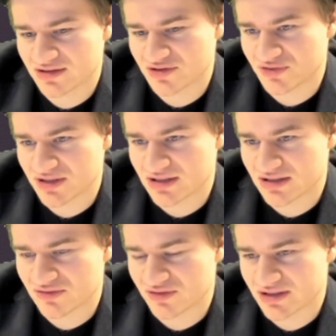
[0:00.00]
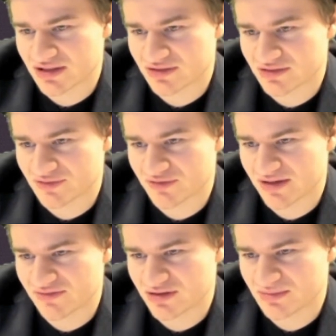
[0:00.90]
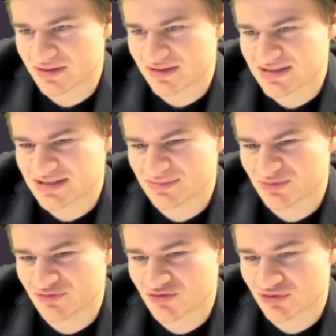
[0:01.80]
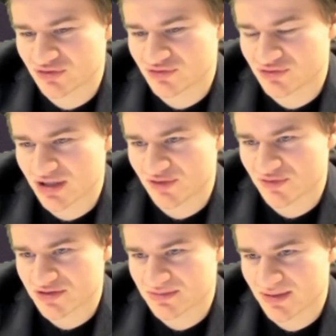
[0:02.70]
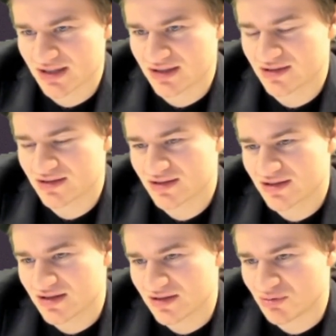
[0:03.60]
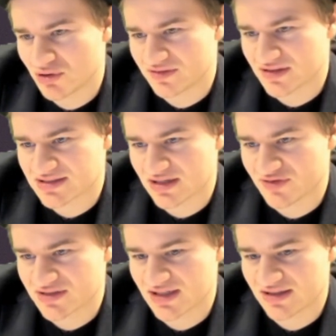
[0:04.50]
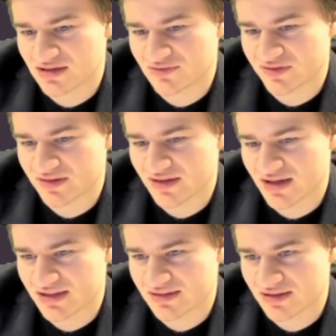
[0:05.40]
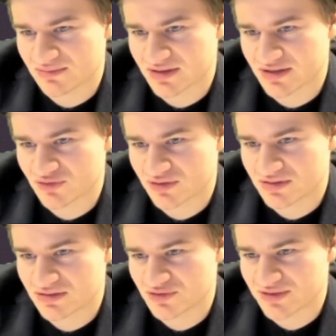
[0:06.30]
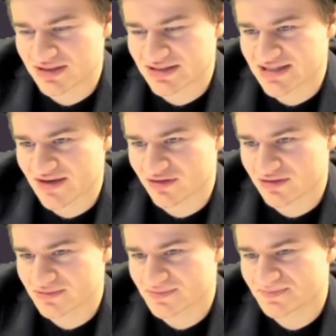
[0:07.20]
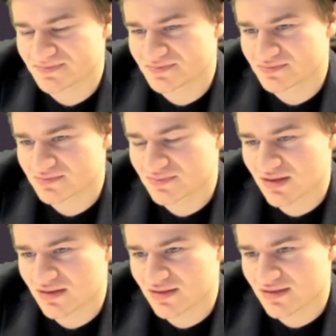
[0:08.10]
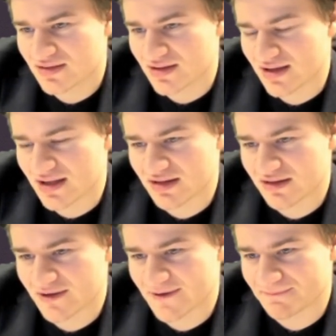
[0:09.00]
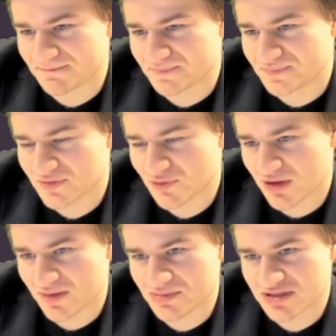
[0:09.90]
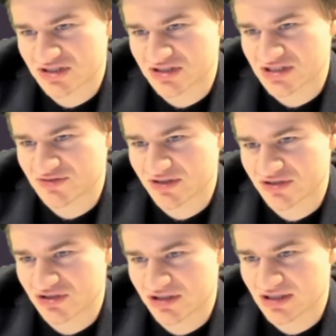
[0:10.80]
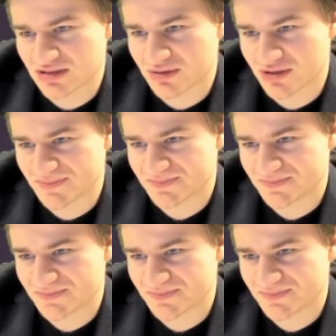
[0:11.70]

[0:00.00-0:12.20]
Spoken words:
queen e3 or whatever, but this is a move you do not want to make. The point is that if I take here with the knight, I can play rook queen e7. And, well, the position is very tricky, but